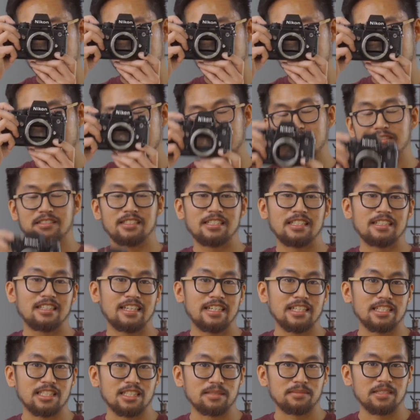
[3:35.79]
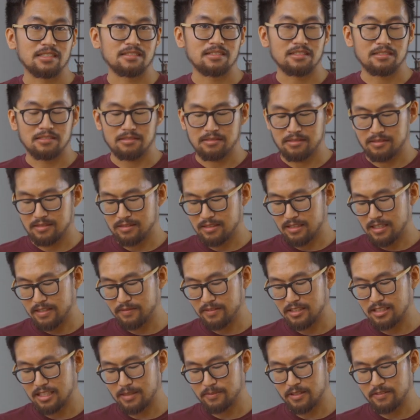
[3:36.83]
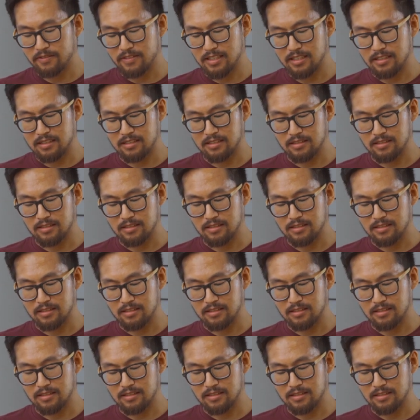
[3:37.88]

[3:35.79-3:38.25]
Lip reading: that you can see light coming through every time you fire,